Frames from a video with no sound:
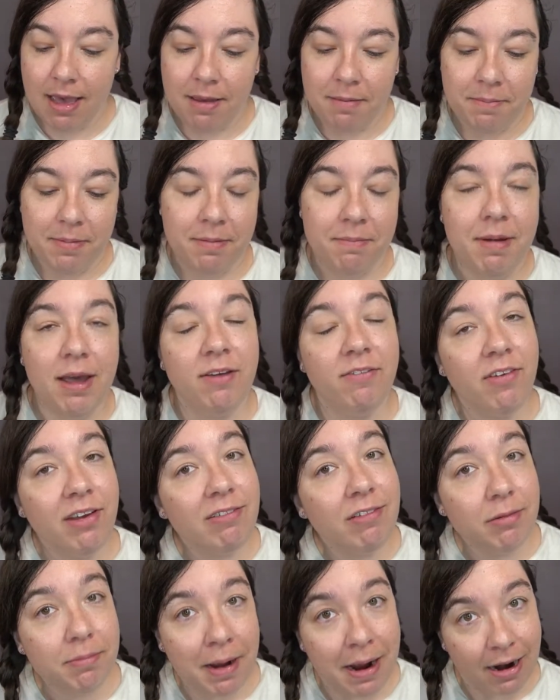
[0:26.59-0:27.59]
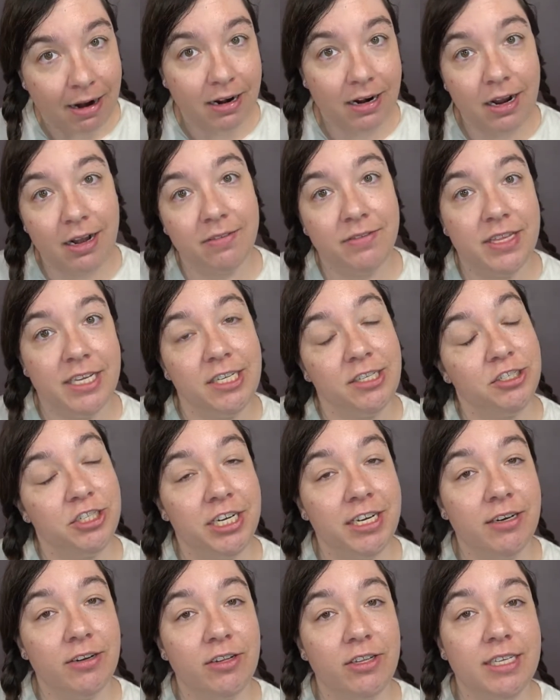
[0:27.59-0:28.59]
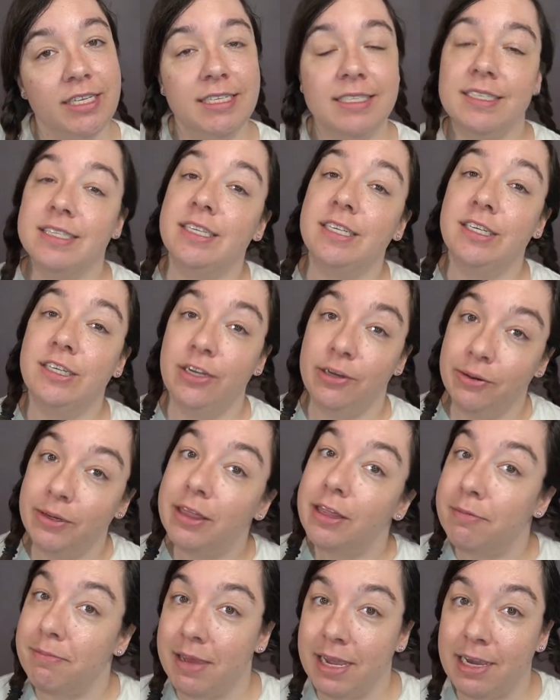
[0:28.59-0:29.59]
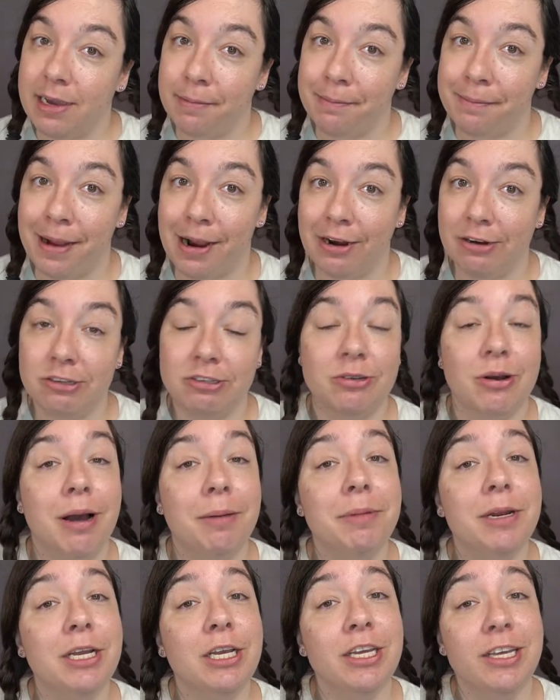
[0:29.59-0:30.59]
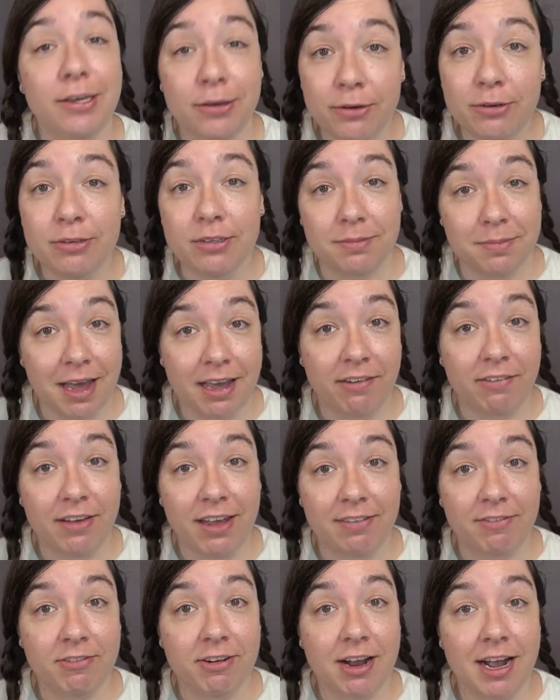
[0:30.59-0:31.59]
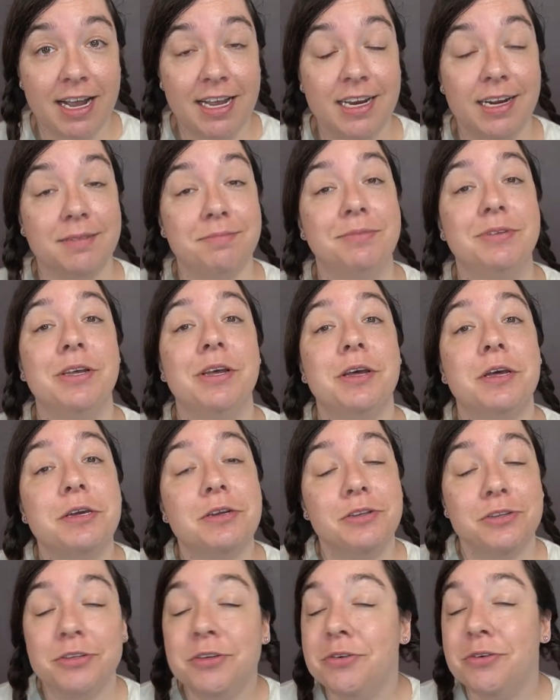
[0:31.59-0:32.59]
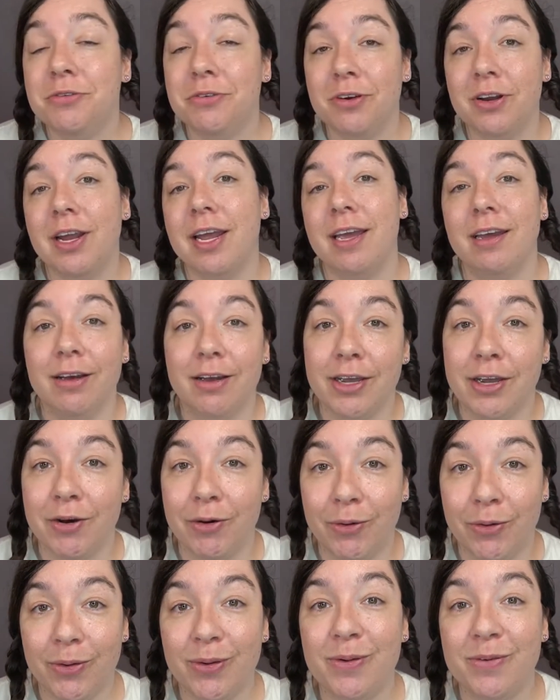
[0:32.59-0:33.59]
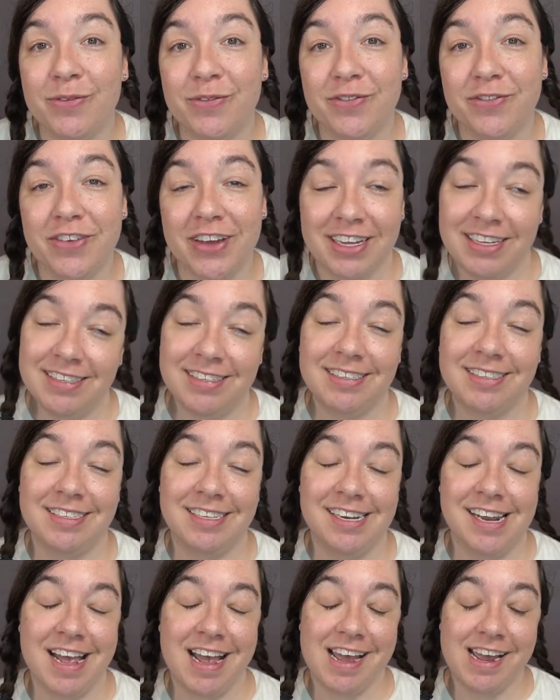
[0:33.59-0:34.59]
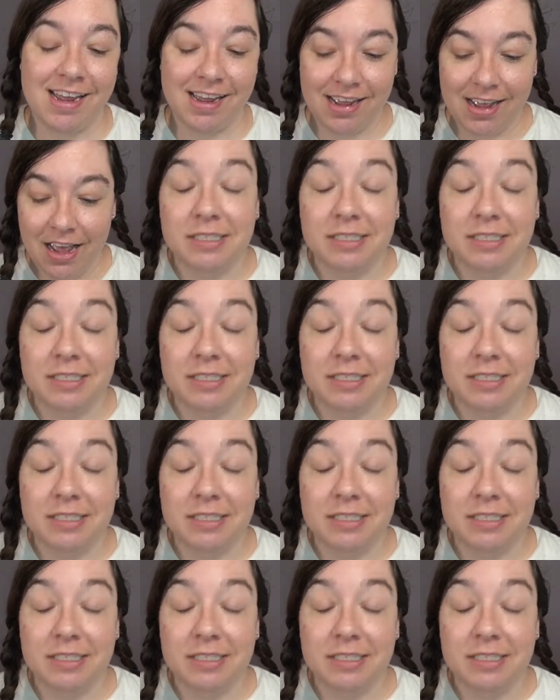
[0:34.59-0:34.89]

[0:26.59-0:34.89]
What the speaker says: But my favorite part of this channel is the doing the makeup part. So I'm going to use my favorite items to create a whole face today.